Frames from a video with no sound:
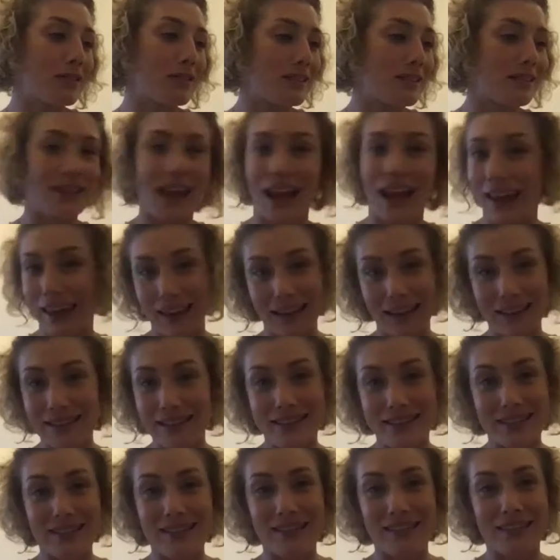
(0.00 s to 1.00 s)
the second,
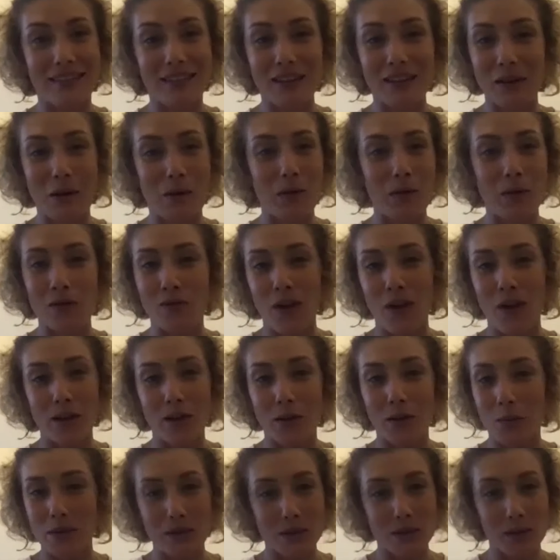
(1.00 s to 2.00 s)
you know, the
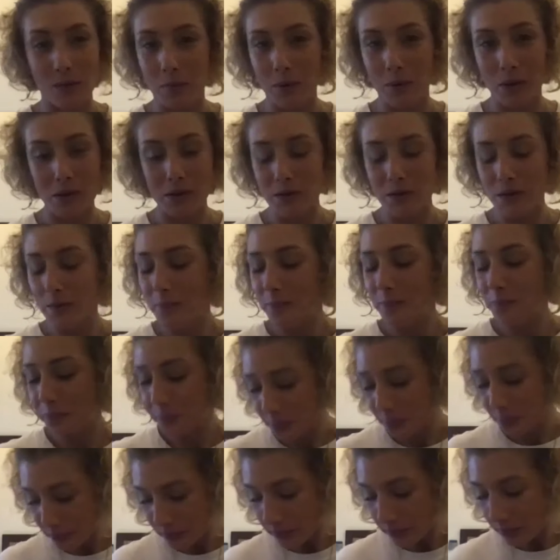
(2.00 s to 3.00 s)
final whistle blows.
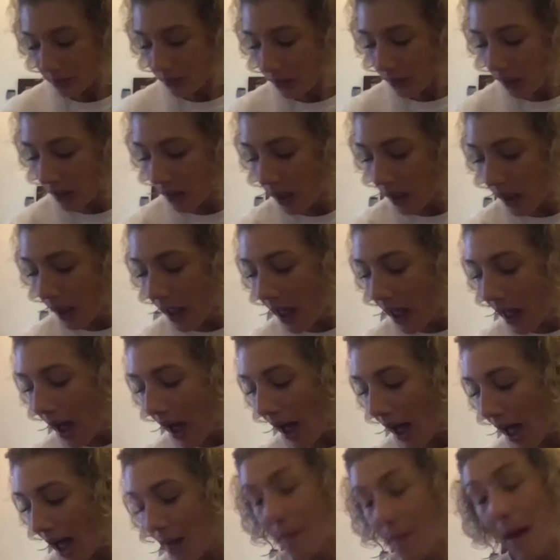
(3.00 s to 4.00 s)

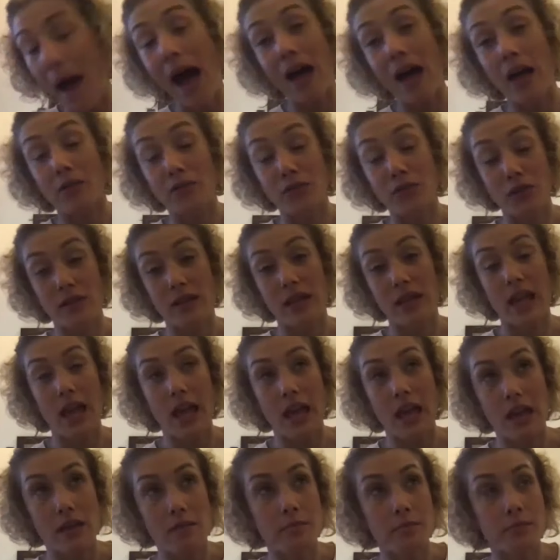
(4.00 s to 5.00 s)
After the
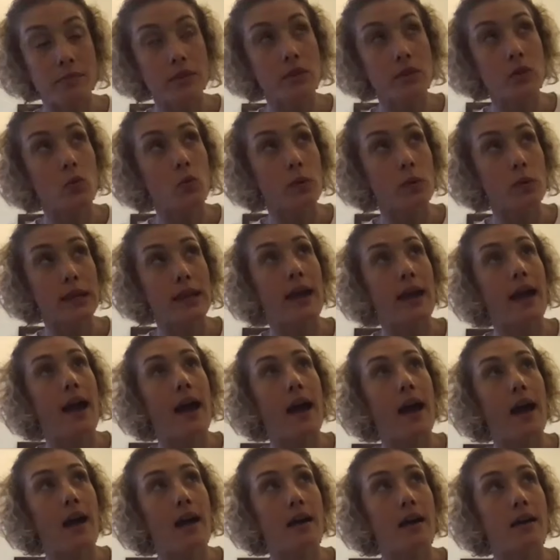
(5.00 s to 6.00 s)
games, we
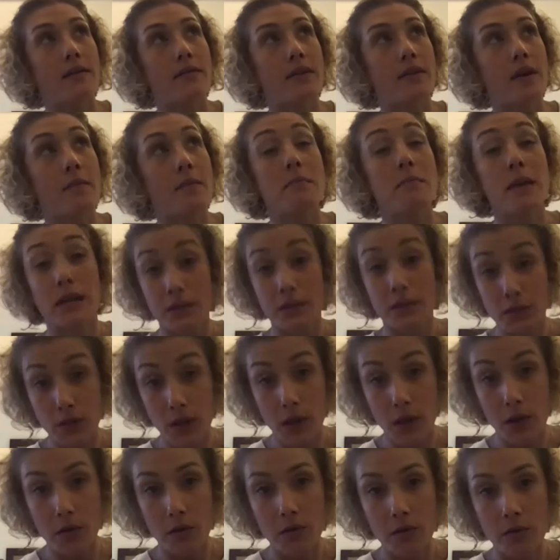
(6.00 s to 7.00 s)
have a mix
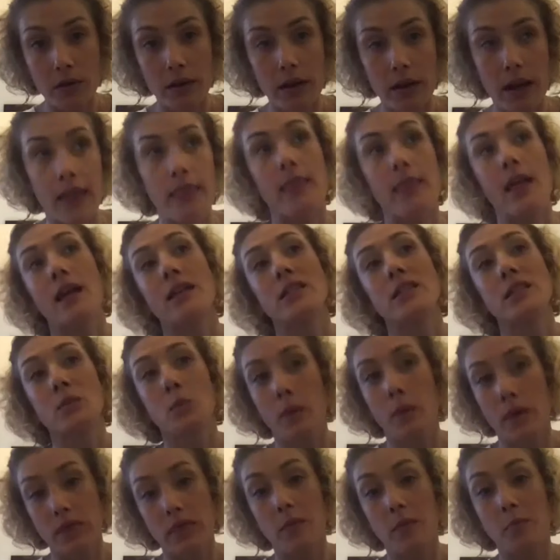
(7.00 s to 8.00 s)
zone, and that's
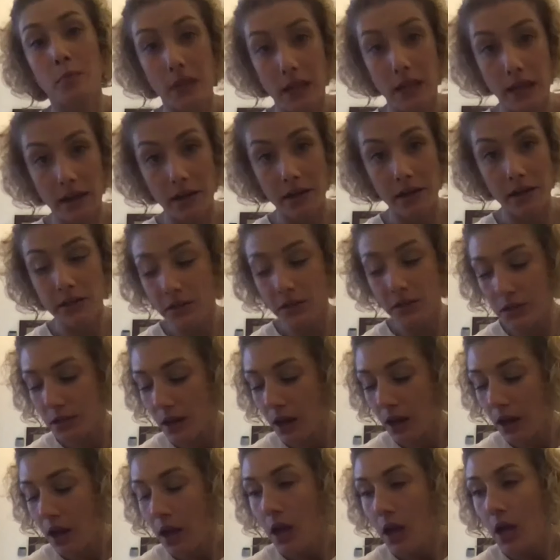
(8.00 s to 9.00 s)
with the players.
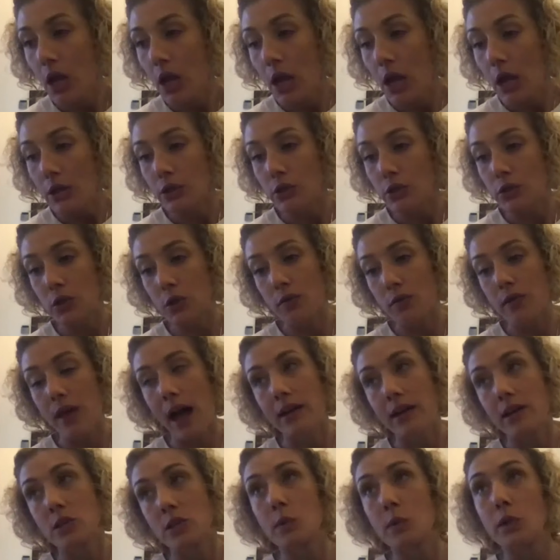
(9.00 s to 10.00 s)
So
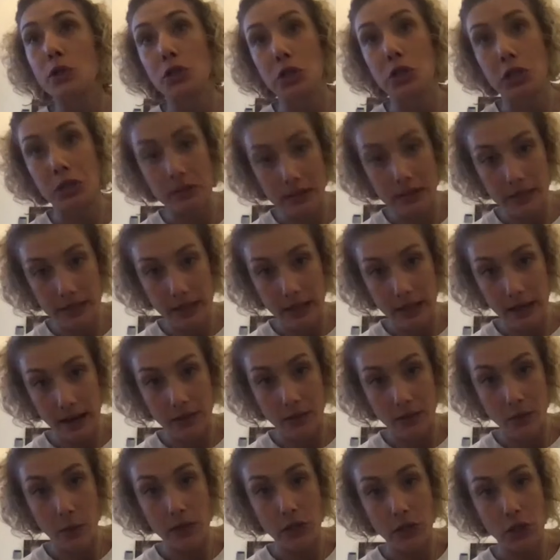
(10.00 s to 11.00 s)
that is where journalists can
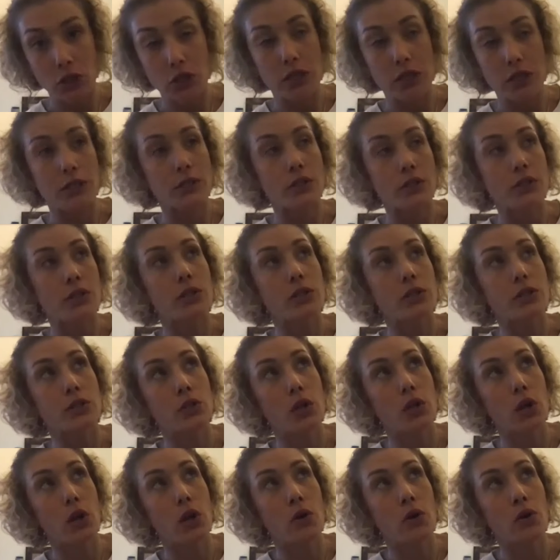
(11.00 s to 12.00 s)
ask questions.
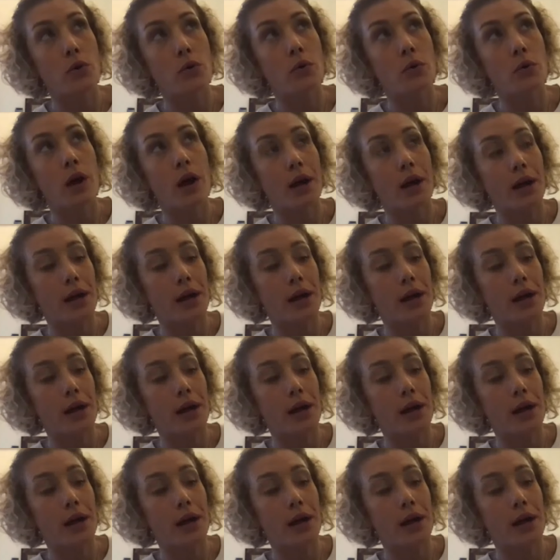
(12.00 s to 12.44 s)
So